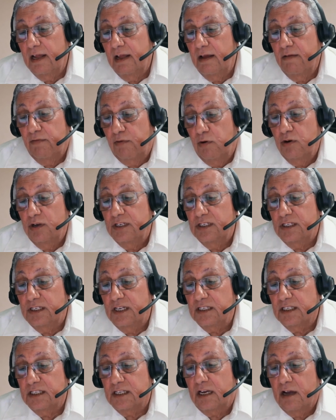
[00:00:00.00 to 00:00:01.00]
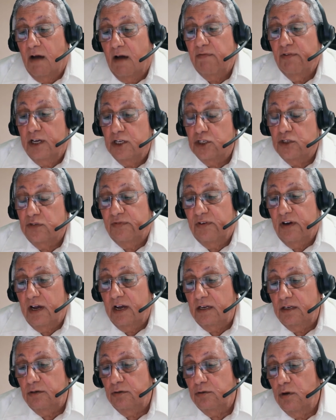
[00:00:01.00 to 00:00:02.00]
for instance, the coverage file,
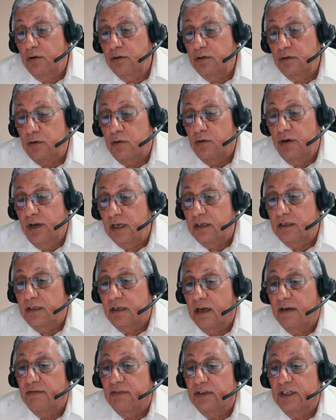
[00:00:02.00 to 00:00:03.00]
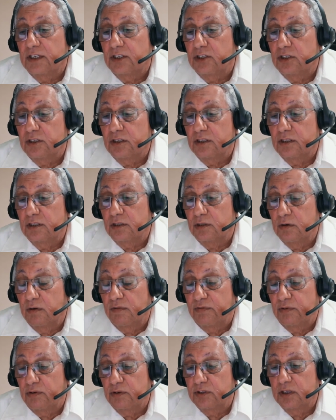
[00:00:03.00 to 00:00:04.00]
you don't collect coverage and so
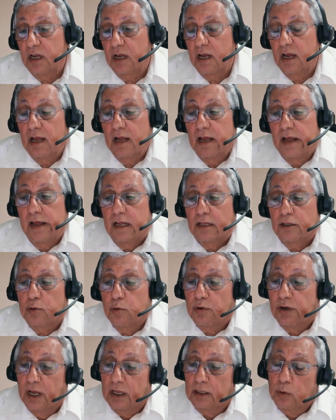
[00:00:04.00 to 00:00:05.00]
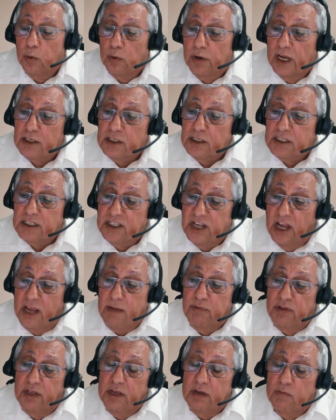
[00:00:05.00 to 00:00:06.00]
forth. To get the same
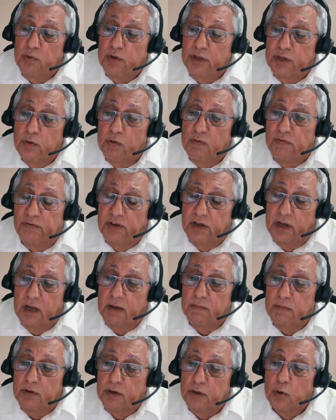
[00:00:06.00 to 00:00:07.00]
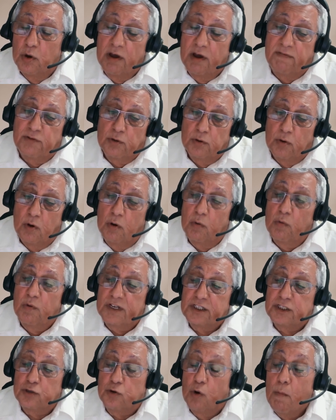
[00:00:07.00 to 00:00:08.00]
thing with UVM, you have to
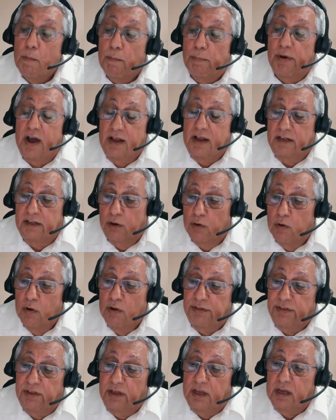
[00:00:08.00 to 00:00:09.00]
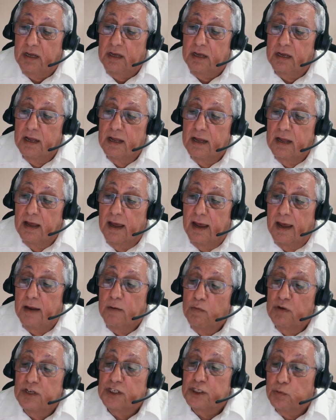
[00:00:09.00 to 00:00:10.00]
always compile the whole thing, and
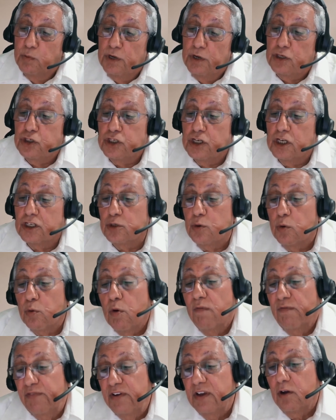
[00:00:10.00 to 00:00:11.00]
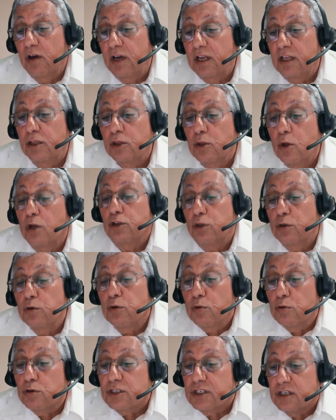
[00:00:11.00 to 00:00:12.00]
with switches, you configure it not to
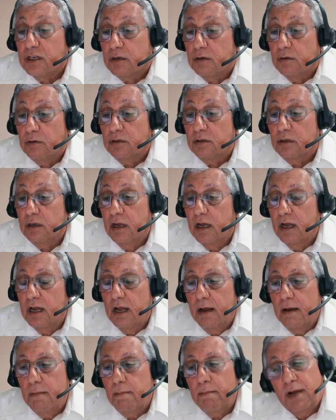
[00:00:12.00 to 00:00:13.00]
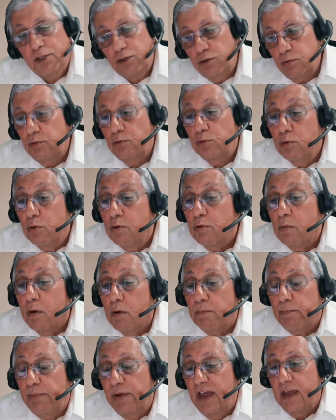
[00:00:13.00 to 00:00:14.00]
use the code. But you do
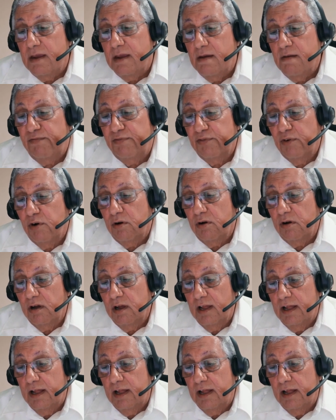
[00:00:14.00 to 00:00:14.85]
pay for